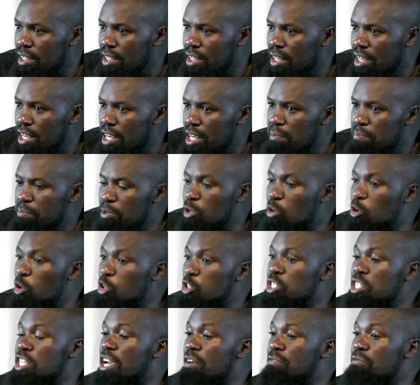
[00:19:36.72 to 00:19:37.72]
Because they
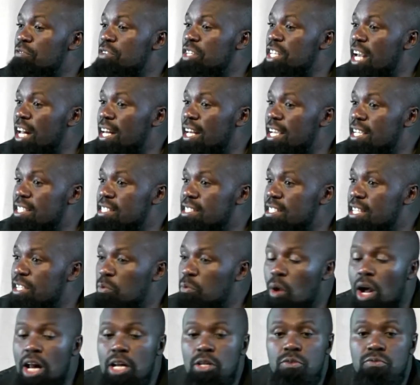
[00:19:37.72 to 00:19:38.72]
have realized, the
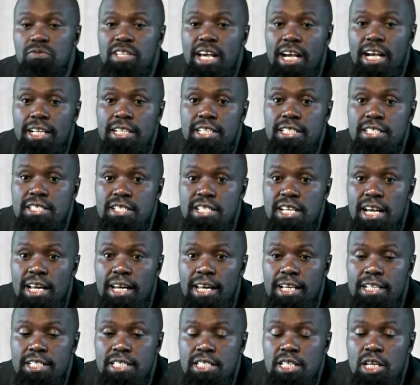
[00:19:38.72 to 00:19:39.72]
world of darkness
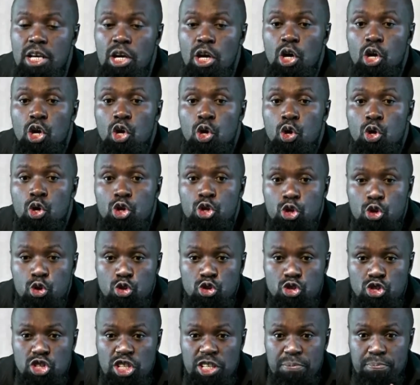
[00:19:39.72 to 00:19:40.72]
realized,
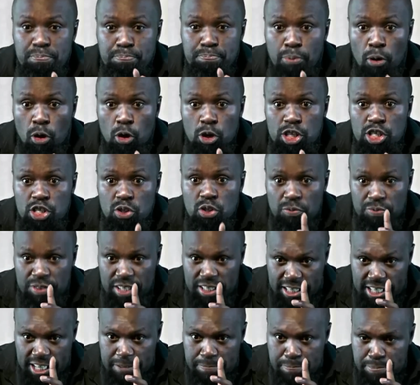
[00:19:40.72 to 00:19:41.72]
using bodies of the
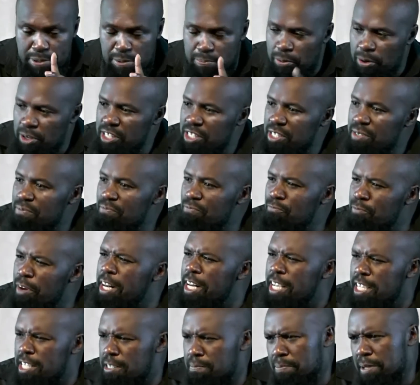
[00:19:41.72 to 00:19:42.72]
dead people is very
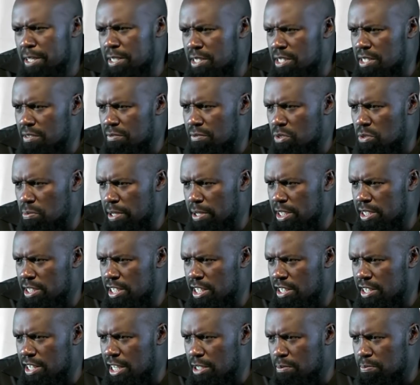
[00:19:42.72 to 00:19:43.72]
expensive to maintain
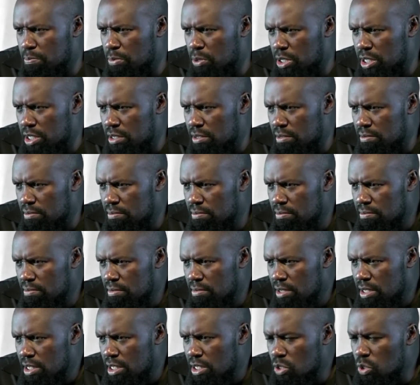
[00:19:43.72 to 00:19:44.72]
that body.
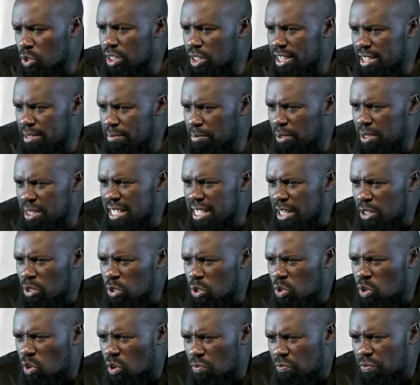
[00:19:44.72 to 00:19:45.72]
So demons are not
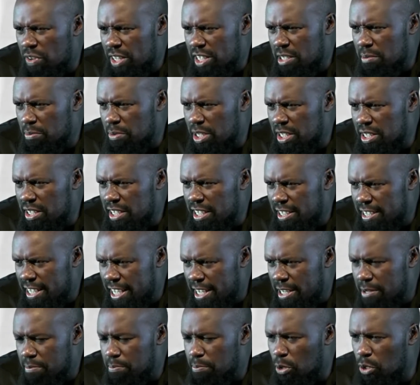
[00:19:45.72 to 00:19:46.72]
comfortable in the dead
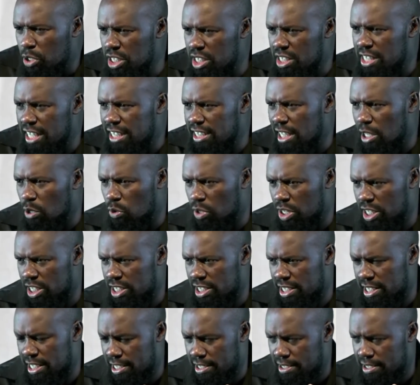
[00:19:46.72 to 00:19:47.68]
bodies that are already dead.